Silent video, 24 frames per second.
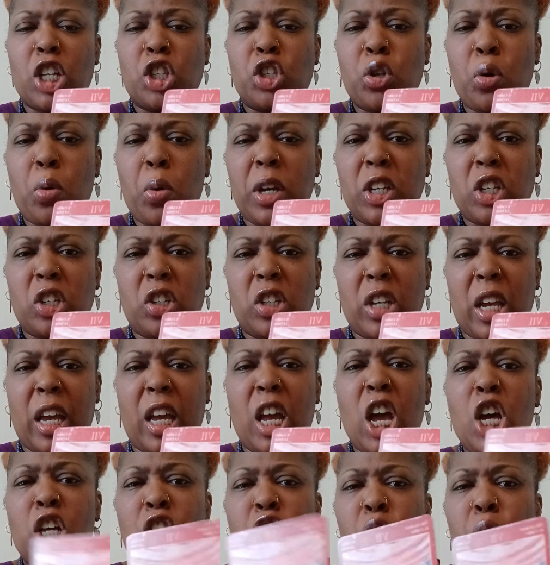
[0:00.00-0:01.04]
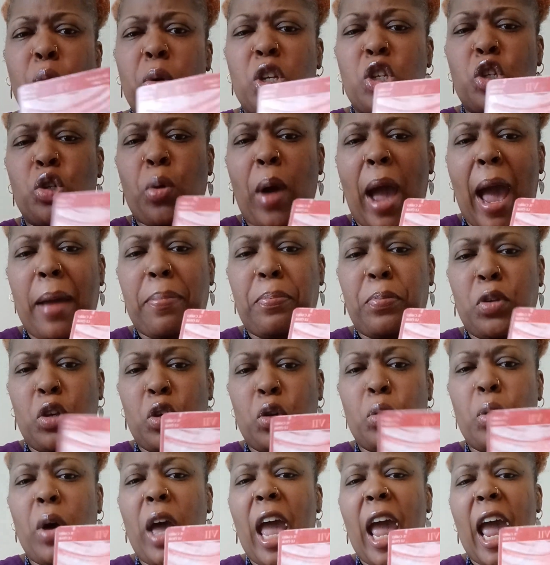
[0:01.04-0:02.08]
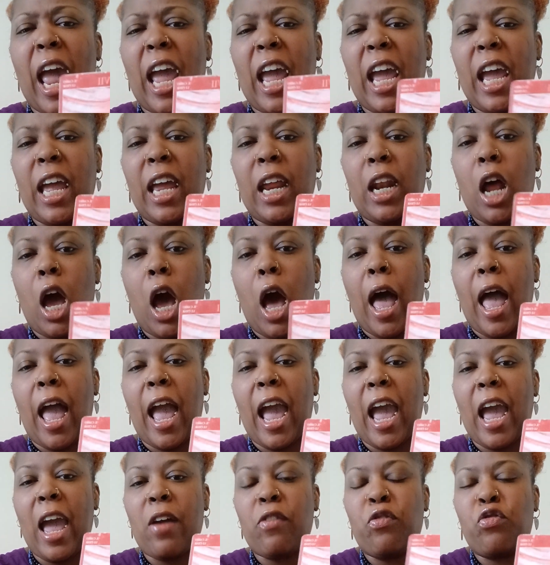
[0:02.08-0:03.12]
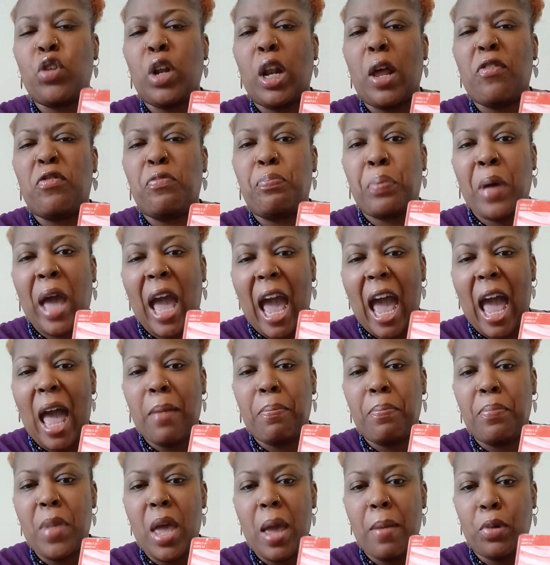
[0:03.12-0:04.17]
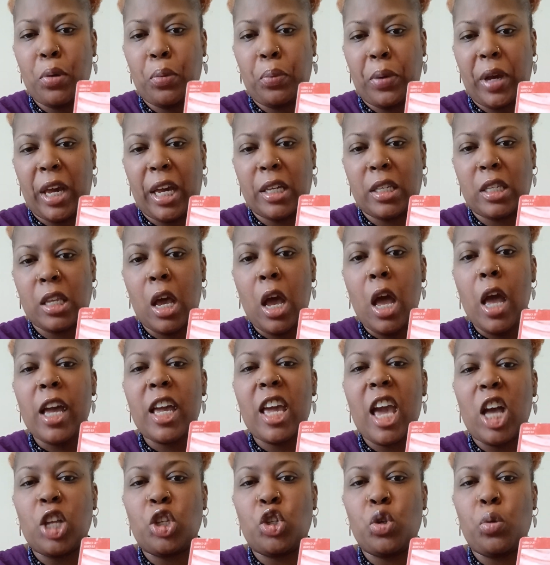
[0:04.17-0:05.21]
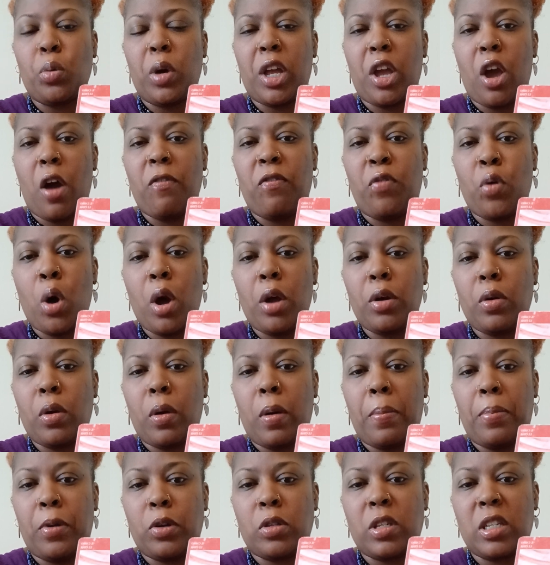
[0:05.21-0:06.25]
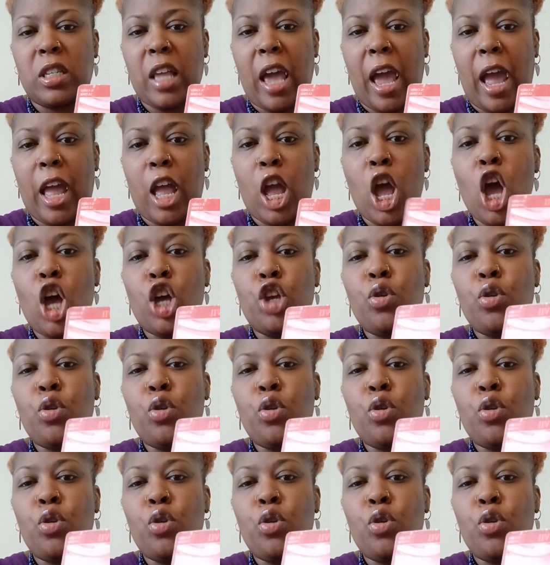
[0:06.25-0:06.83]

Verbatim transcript: and doing shit to entrap you in a handful of bad memories, catch you in your vulnerable state.